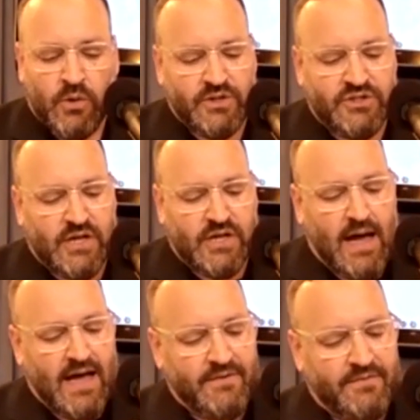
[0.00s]
reaching a
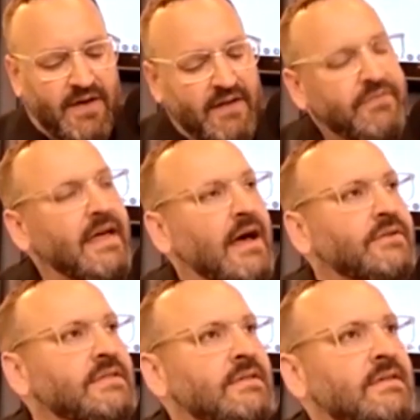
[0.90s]
high of
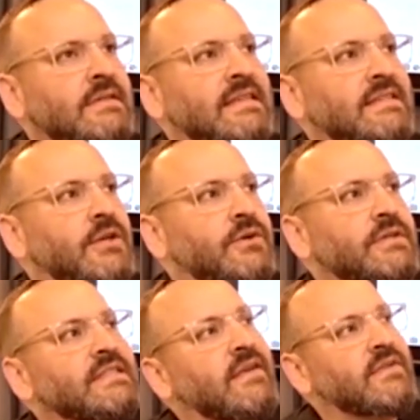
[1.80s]

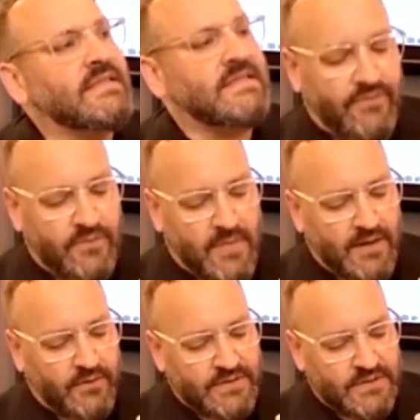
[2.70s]
5,677
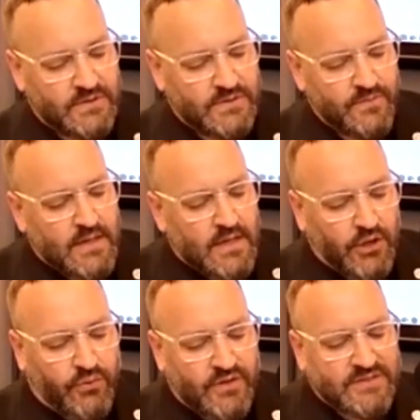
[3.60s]
migrants.
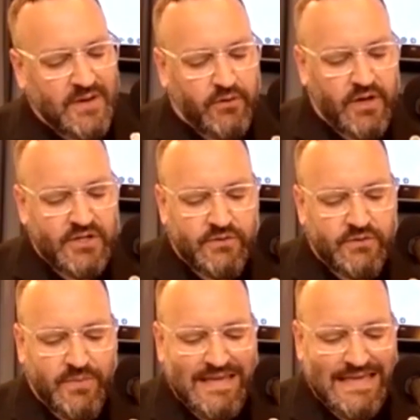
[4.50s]
Increased migration
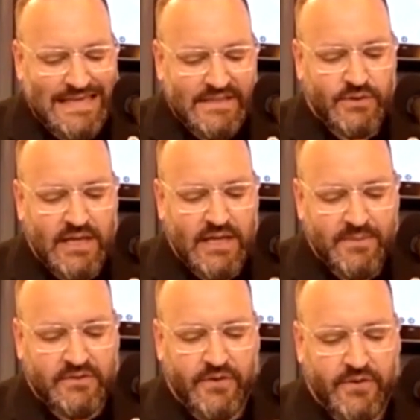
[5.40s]
from the Eastern
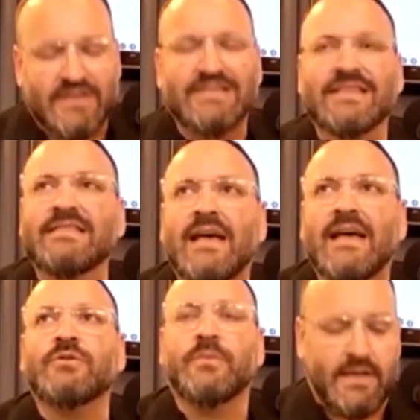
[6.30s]
Hemisphere has
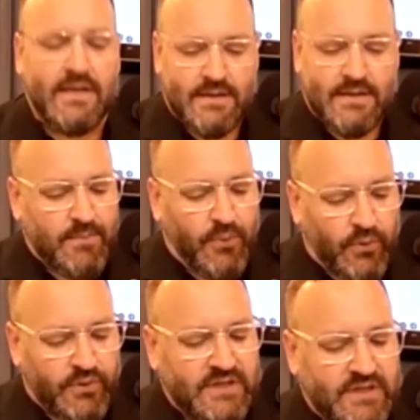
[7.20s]
exacerbated
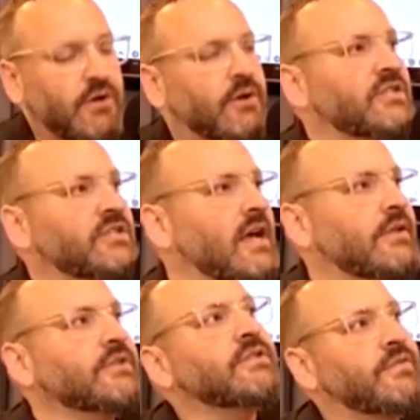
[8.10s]
border security
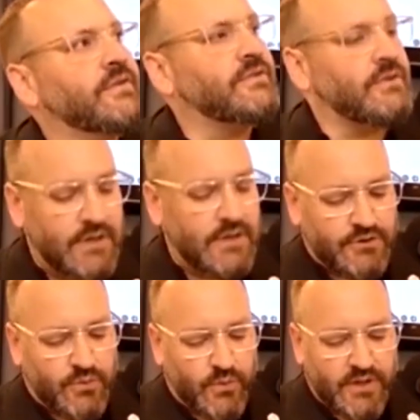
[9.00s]
challenge in fiscal
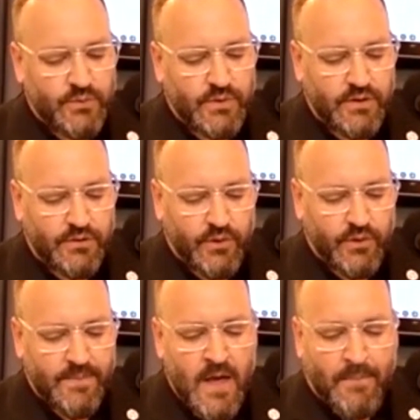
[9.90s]
year
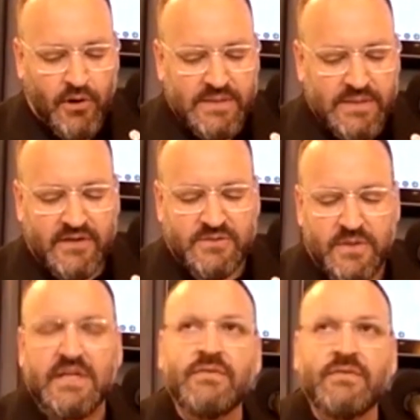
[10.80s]
2023, partly because
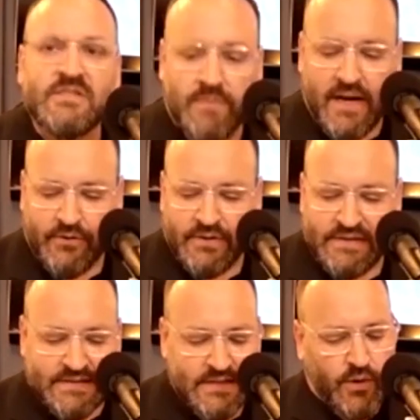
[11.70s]
many of these
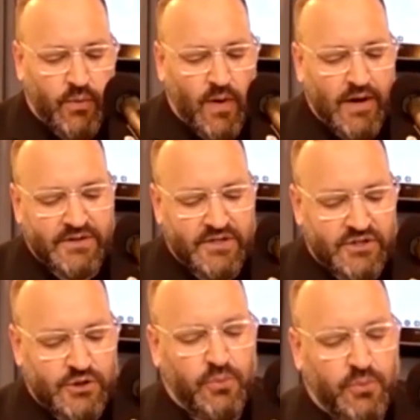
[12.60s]
migrants require
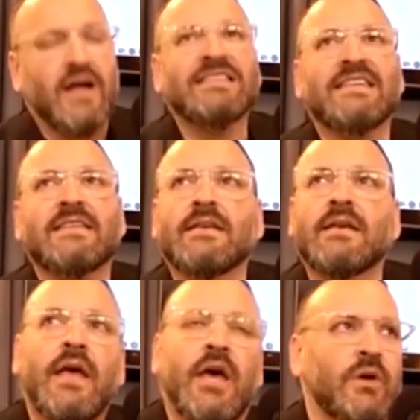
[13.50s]
additional
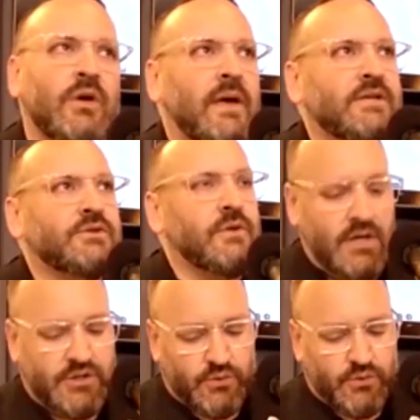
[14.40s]
processing and
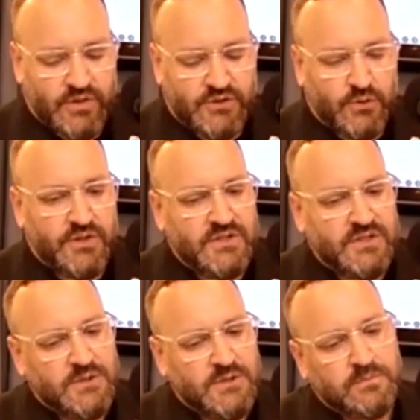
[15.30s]
repatriation
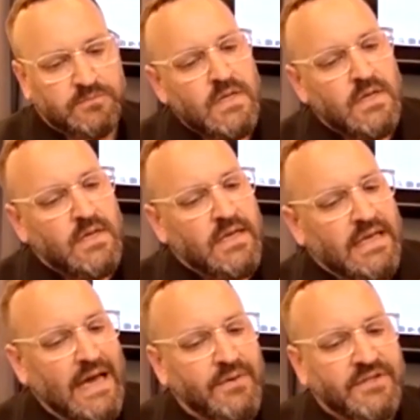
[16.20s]
resources.
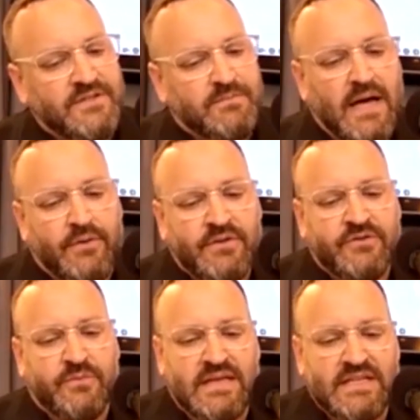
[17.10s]
Encounters of migrants
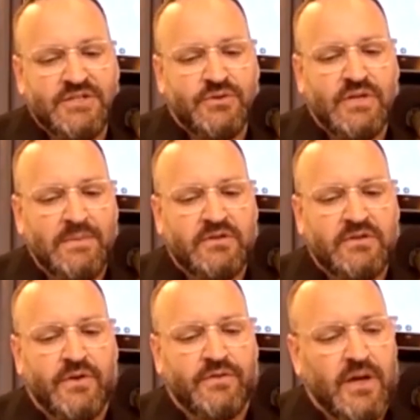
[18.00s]
from the Eastern
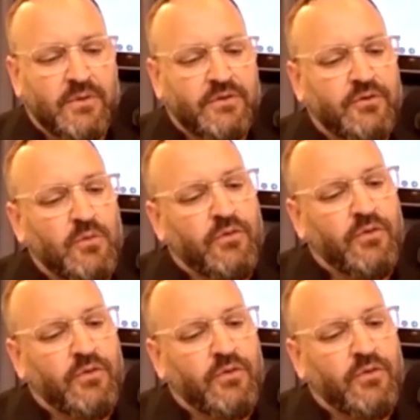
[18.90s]
Hemisphere have doubled from over